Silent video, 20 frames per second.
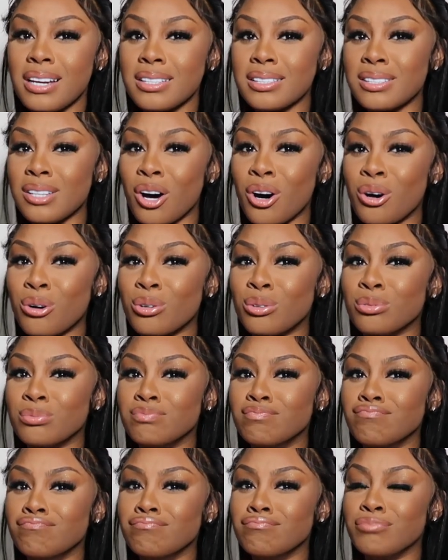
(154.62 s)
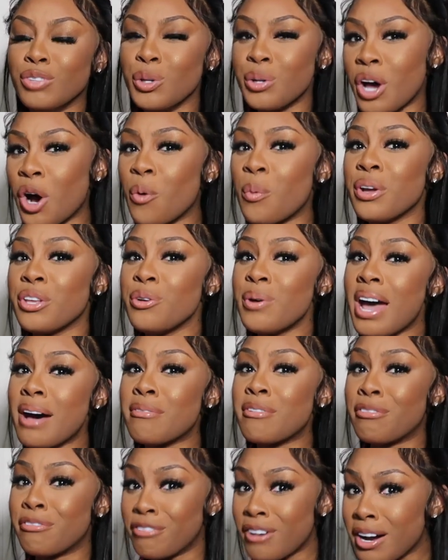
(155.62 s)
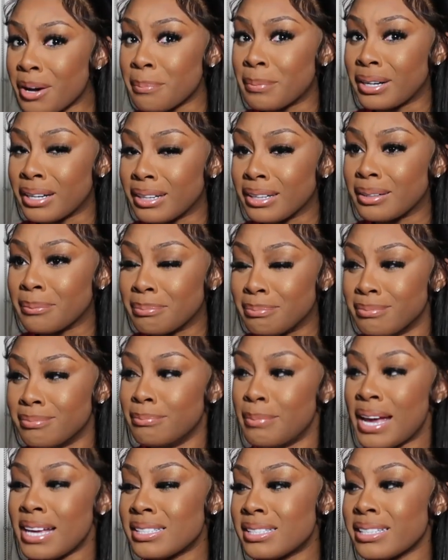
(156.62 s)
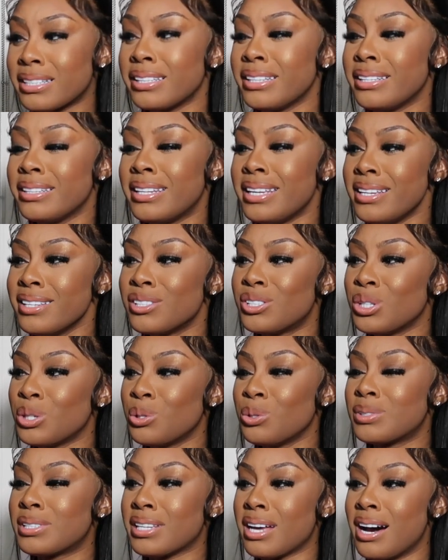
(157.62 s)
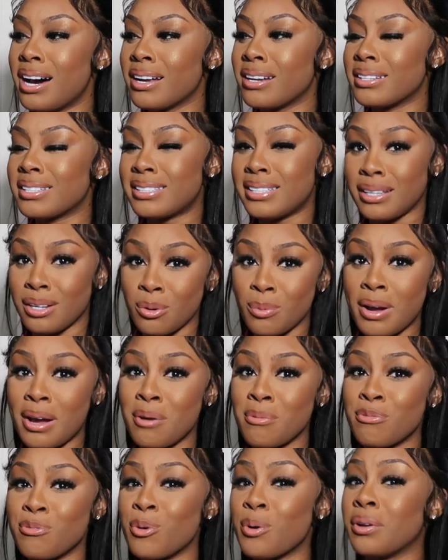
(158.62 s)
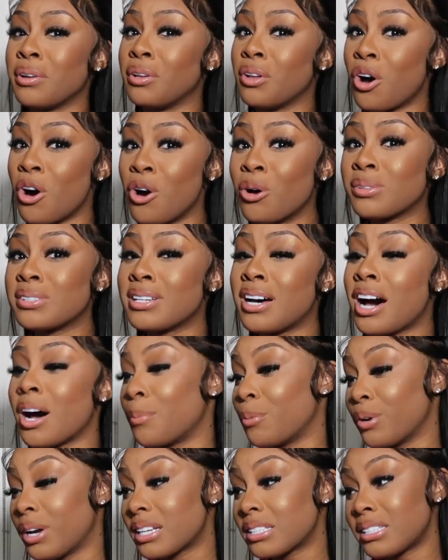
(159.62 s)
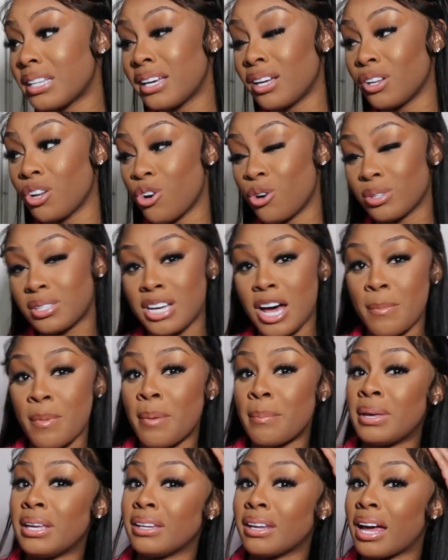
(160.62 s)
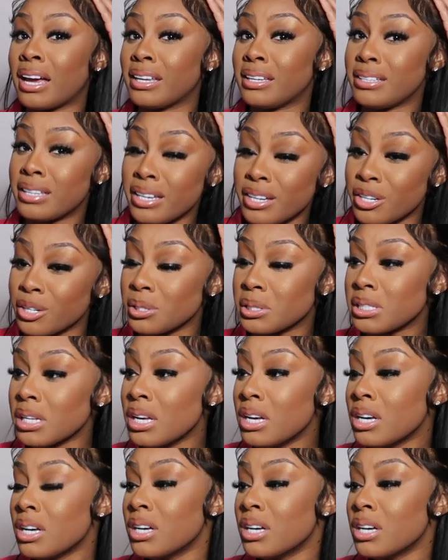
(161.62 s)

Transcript: So you know, when you have a fuck buddy, basically these dudes kind of stay around for a long time. When I say a long time, I mean like years.